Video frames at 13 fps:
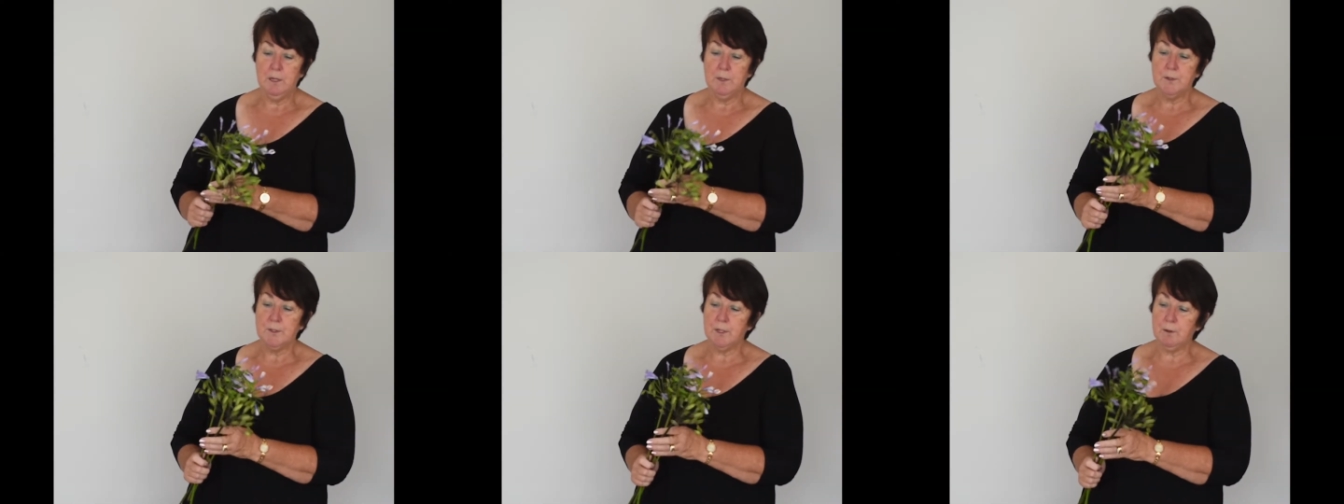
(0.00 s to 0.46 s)

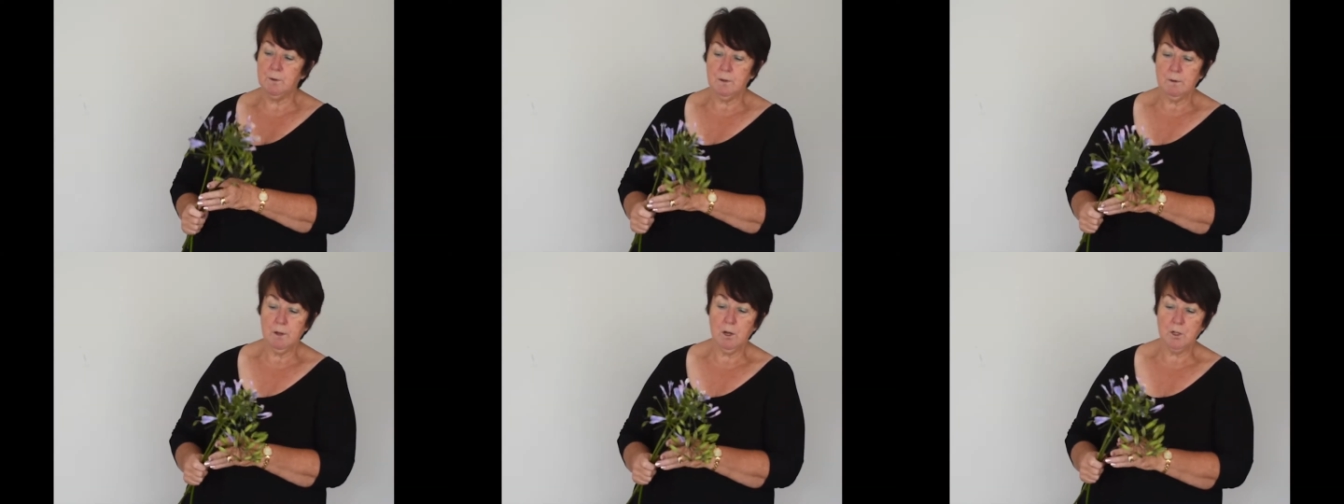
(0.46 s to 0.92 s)
so
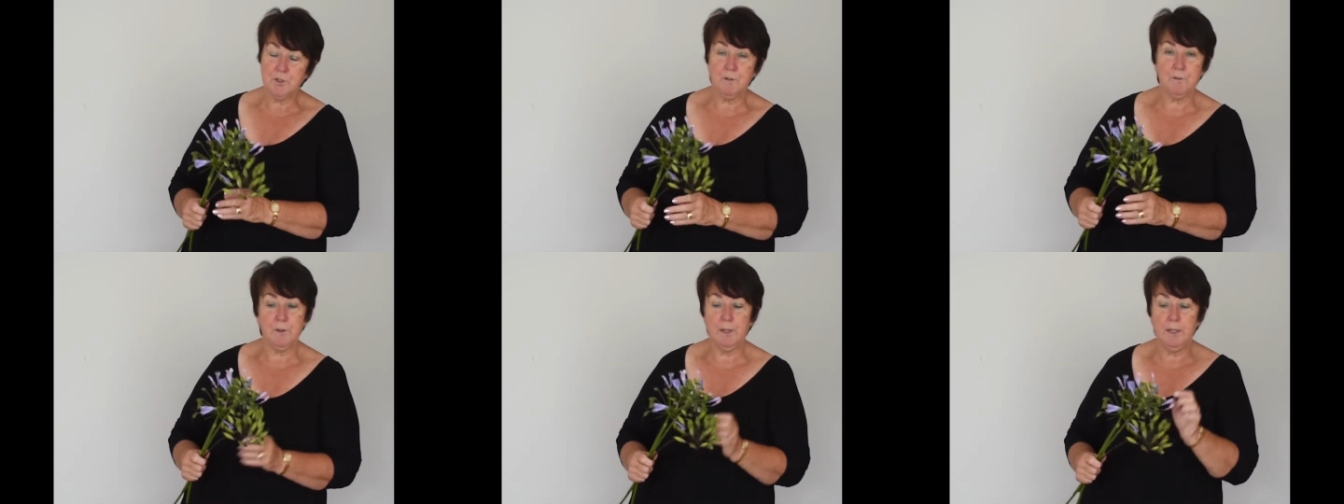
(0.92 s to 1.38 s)
a lot
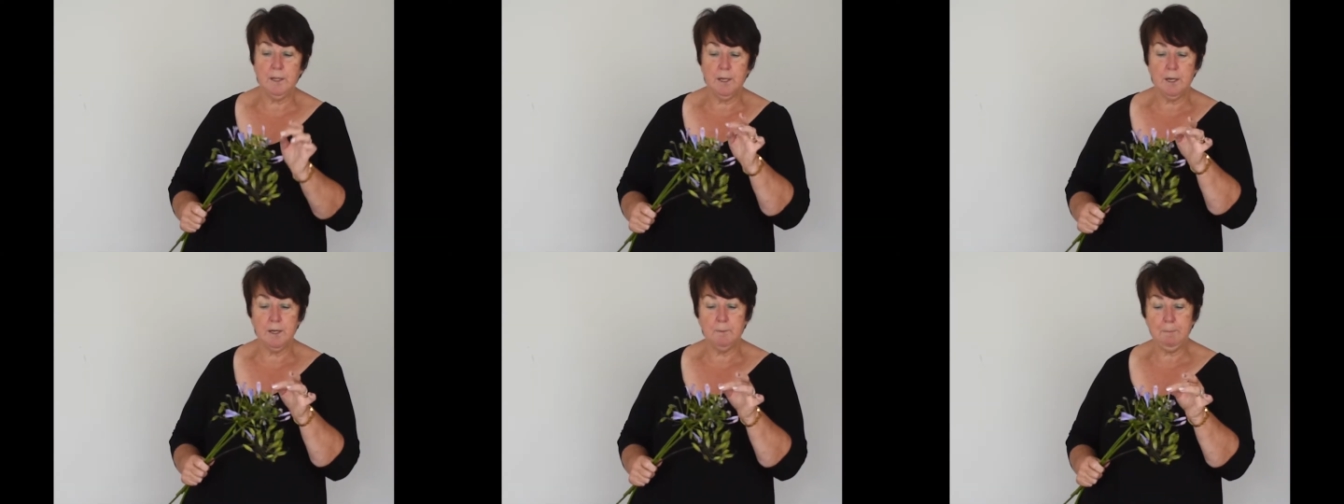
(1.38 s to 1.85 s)
of the
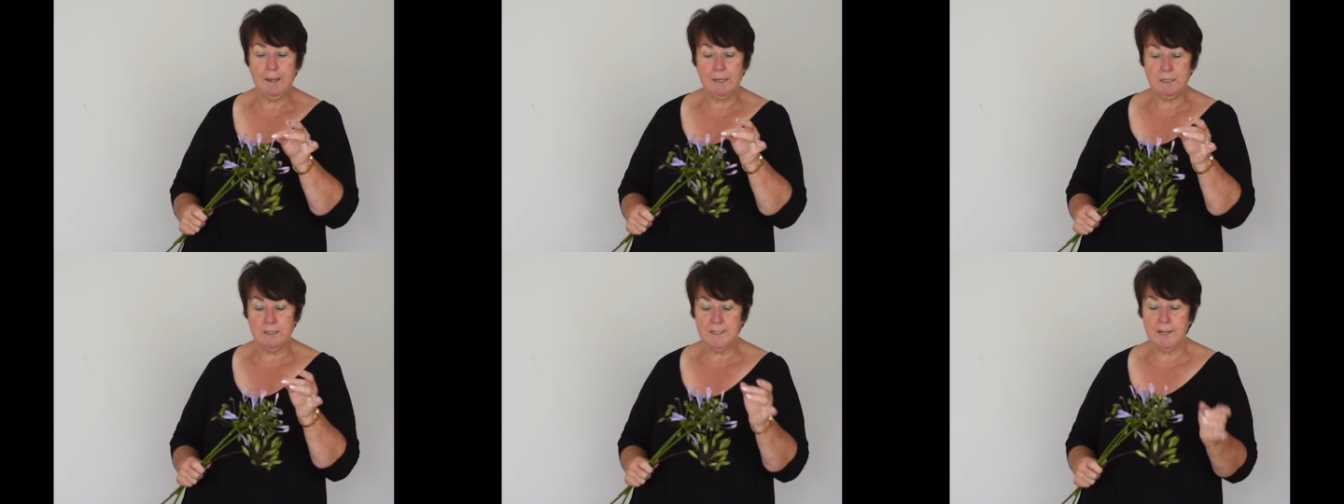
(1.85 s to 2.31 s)

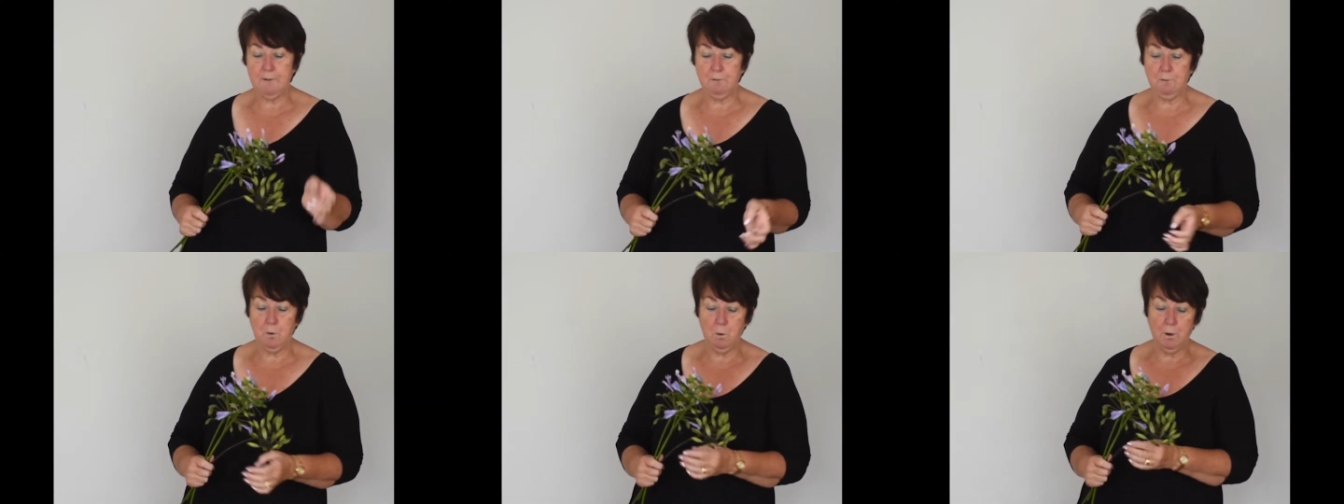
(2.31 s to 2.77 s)
petals
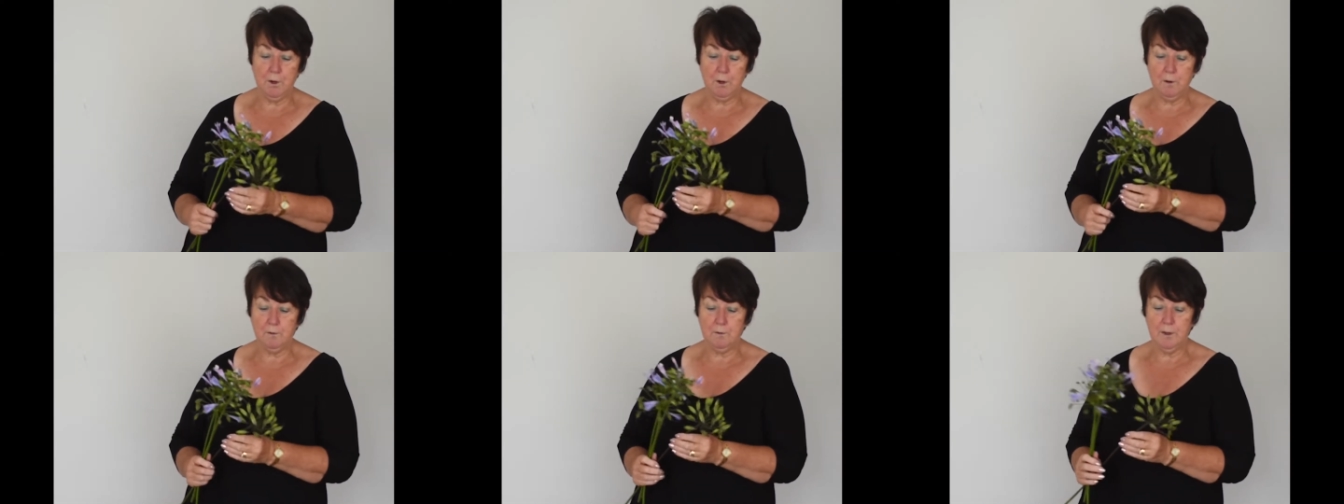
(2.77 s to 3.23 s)
have fallen
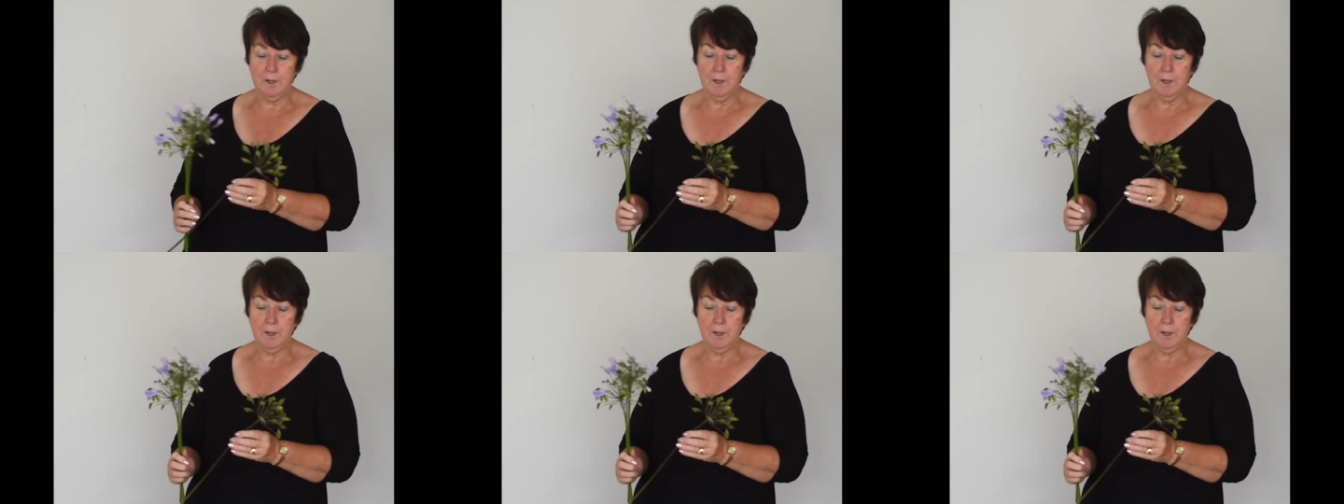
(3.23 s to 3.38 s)
off,